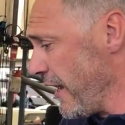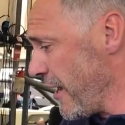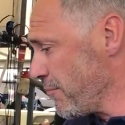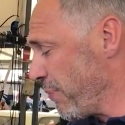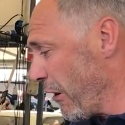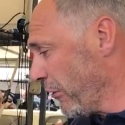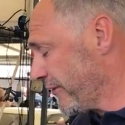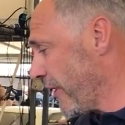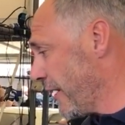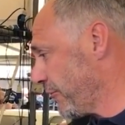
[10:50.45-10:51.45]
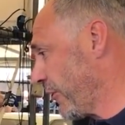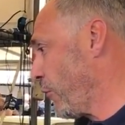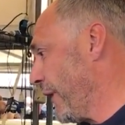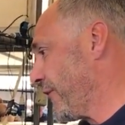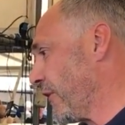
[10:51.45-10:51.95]
uh, barrel type
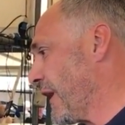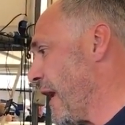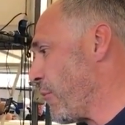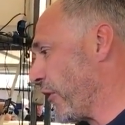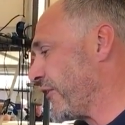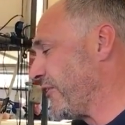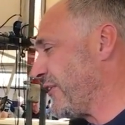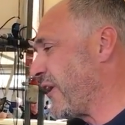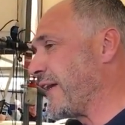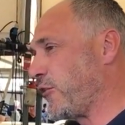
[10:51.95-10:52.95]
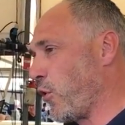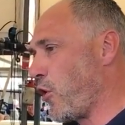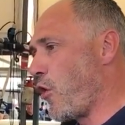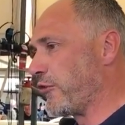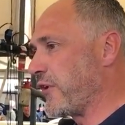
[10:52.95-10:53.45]
sequential gearboxes, it takes you a
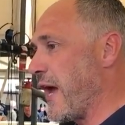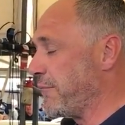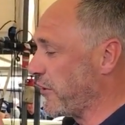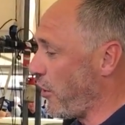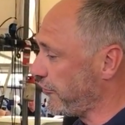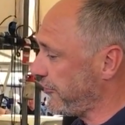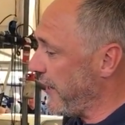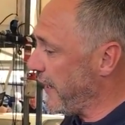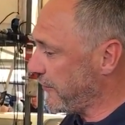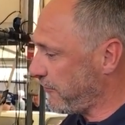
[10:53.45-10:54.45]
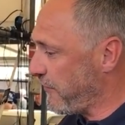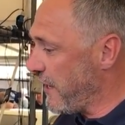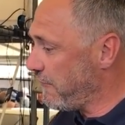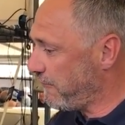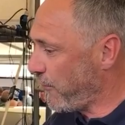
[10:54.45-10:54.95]
long time to go six,
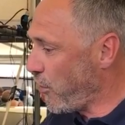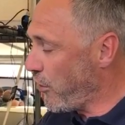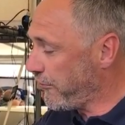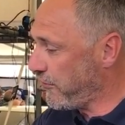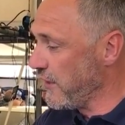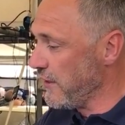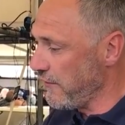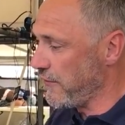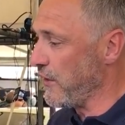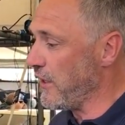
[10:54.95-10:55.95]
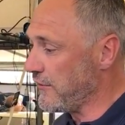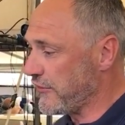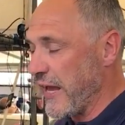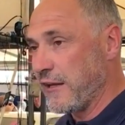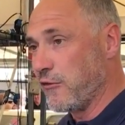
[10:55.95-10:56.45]
fifth, fourth, third,
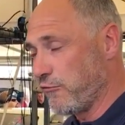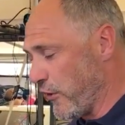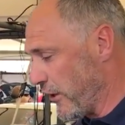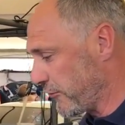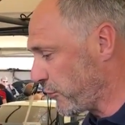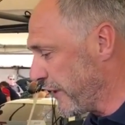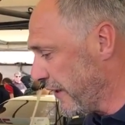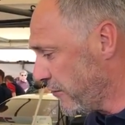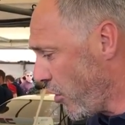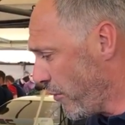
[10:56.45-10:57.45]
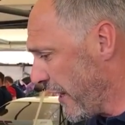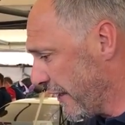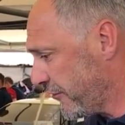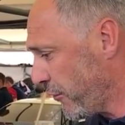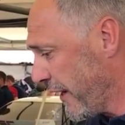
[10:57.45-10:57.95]
second, first with a normal
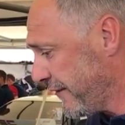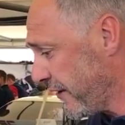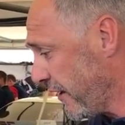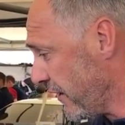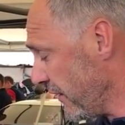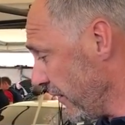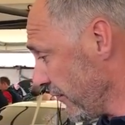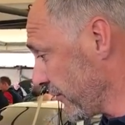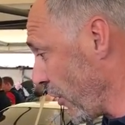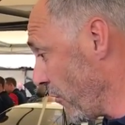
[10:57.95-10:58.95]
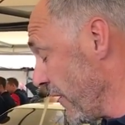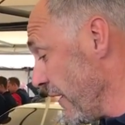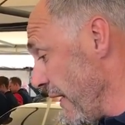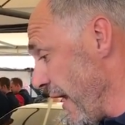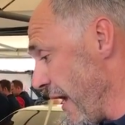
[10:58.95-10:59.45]
actuator. So
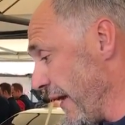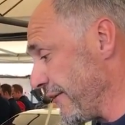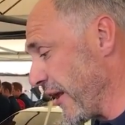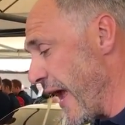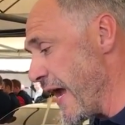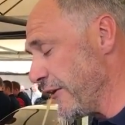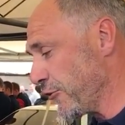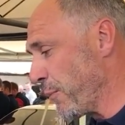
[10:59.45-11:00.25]
uh, it's a H